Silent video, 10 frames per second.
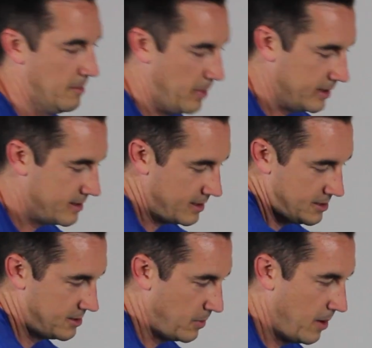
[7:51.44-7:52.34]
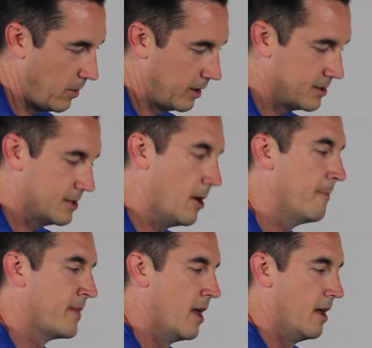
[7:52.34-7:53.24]
But that's just the way it works.
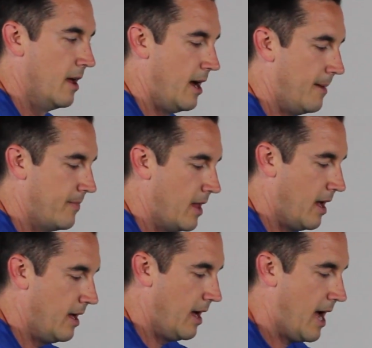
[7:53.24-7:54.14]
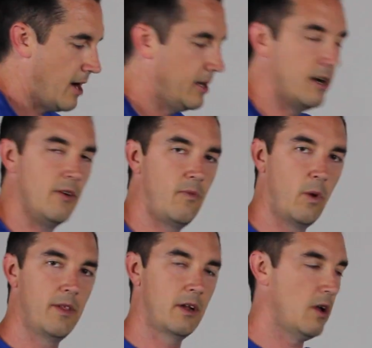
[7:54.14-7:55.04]
So. Um, How are you going to know
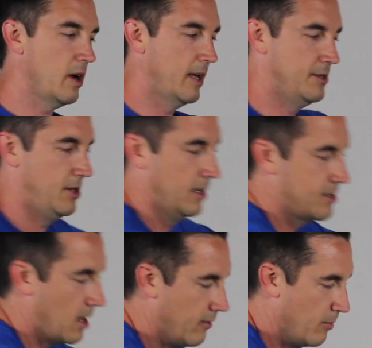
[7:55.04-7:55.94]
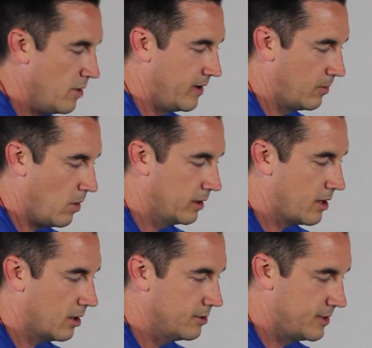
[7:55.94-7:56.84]
where the clog is? You're going to start removing one
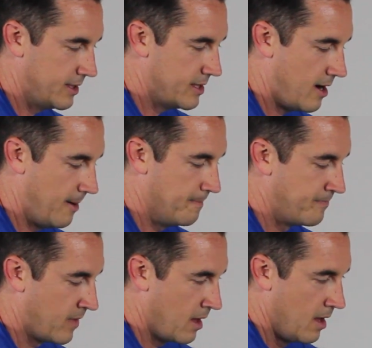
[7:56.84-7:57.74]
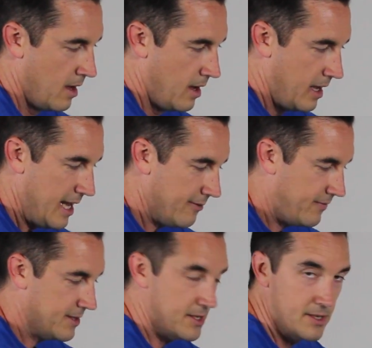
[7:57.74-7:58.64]
cartridge at a time.
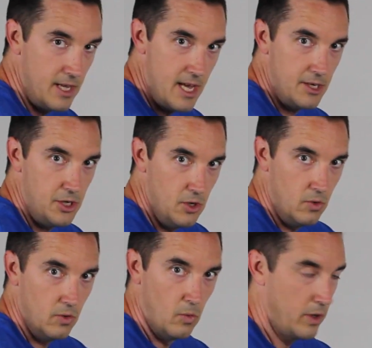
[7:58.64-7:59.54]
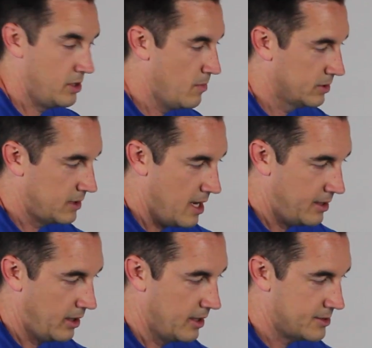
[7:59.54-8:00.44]
If this is the issue, what you most
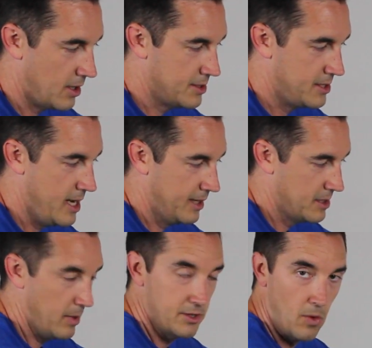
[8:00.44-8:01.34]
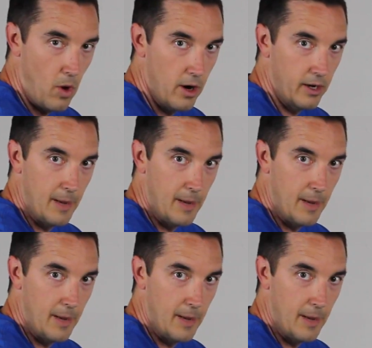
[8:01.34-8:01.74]
likely are going to start seeing is a bunch of water